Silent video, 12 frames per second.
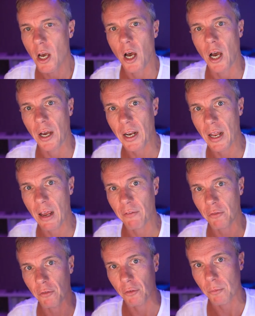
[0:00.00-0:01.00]
I'm going to have
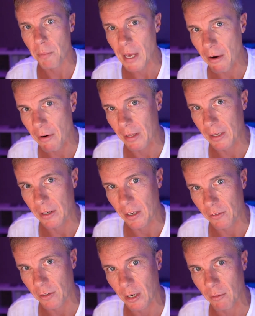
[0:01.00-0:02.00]
some spare
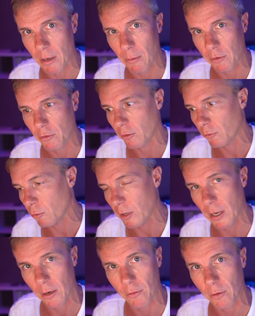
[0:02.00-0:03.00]
LEDs anyway, which I took
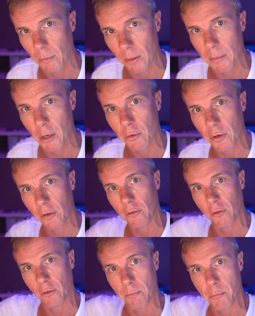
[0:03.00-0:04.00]
out of some of the balconies
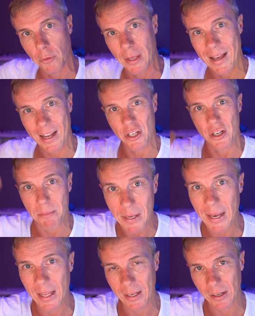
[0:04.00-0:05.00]
because I put the
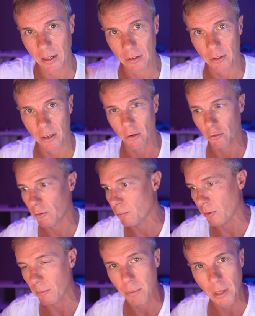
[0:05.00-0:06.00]
RGB LEDs in. I'll just
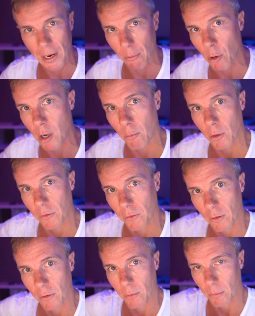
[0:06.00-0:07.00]
put the plain white ones
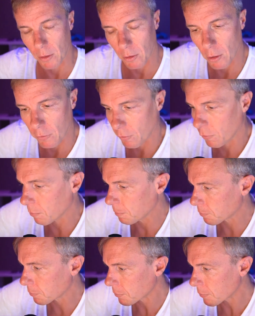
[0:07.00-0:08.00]
in some of the closets.
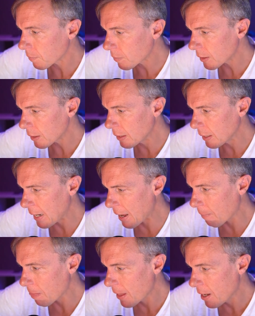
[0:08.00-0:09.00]

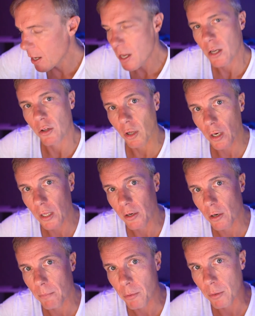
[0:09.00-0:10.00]
Now, not only
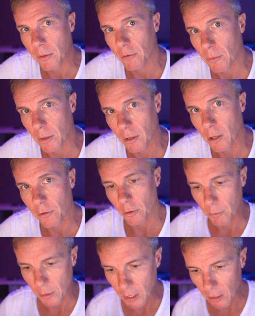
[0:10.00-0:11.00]
did I put them in some of the closets,
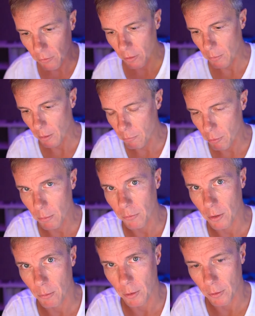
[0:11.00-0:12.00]
but here's some of the
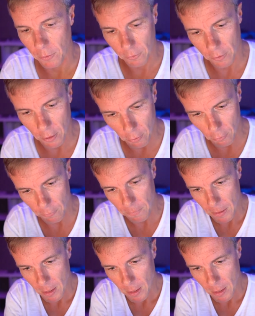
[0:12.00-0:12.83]
problems I wanted to solve.